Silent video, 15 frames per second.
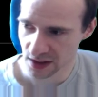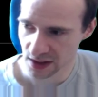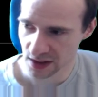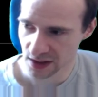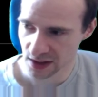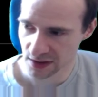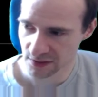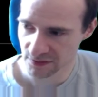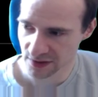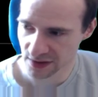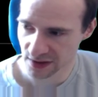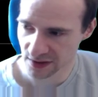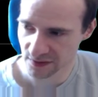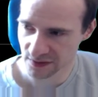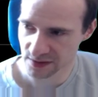I
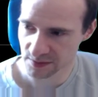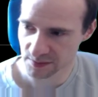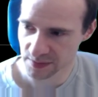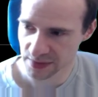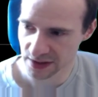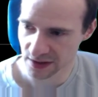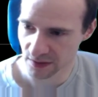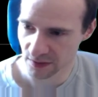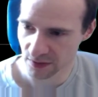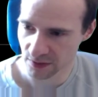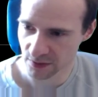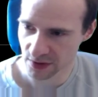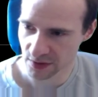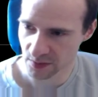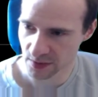think if he's betting
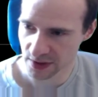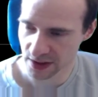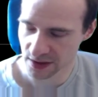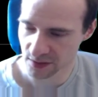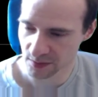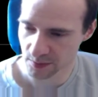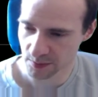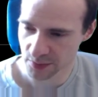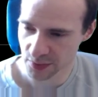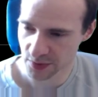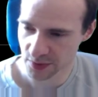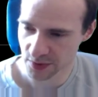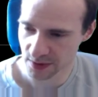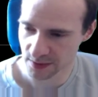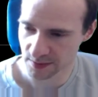three-way, you
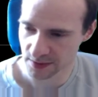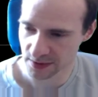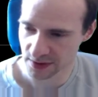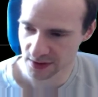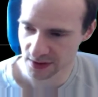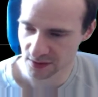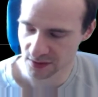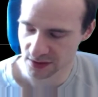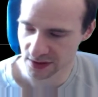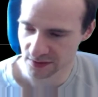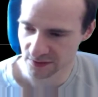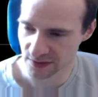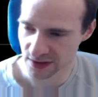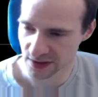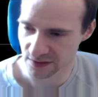probably don't have
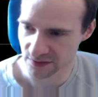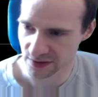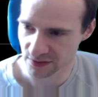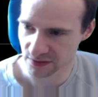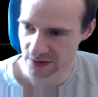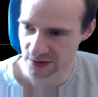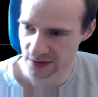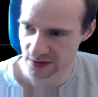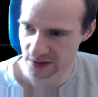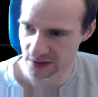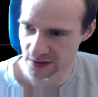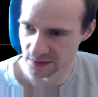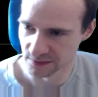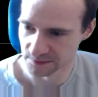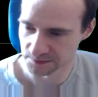enough equity.
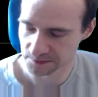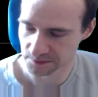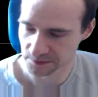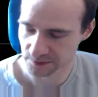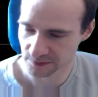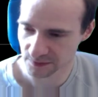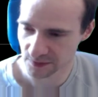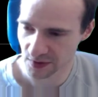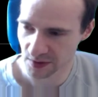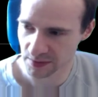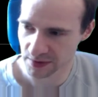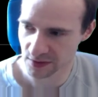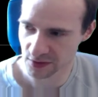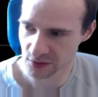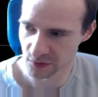I mean,
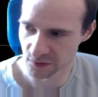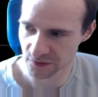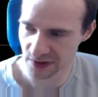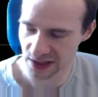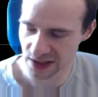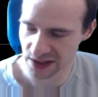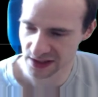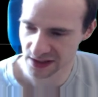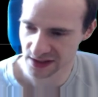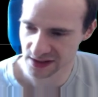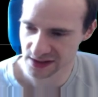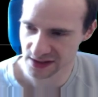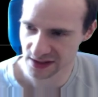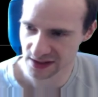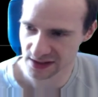you do fine
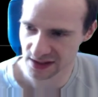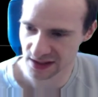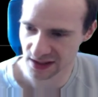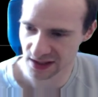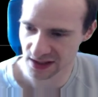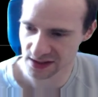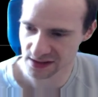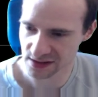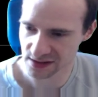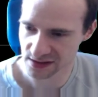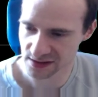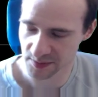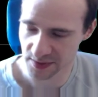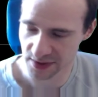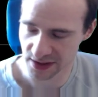against hands like aces,
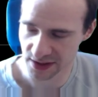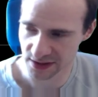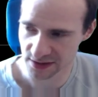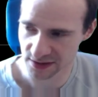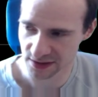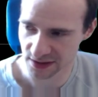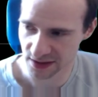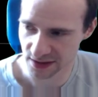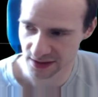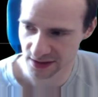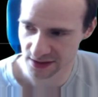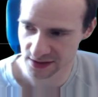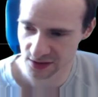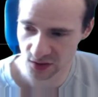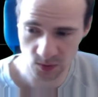but yeah,
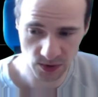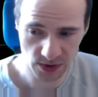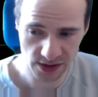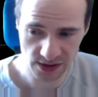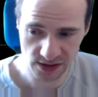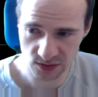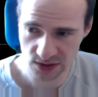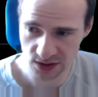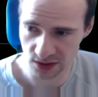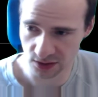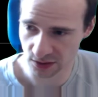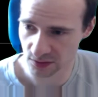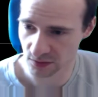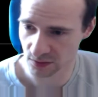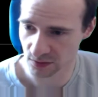against queens you don't
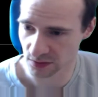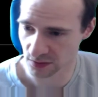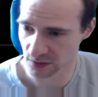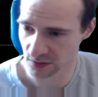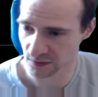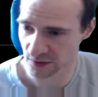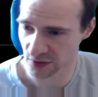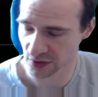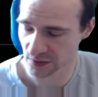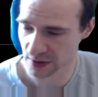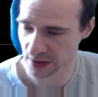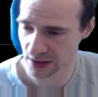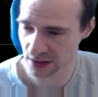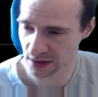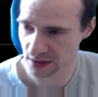go do very
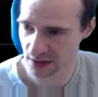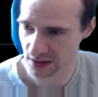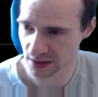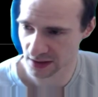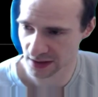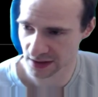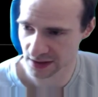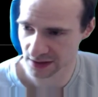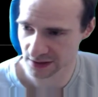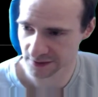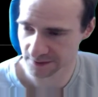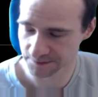well. And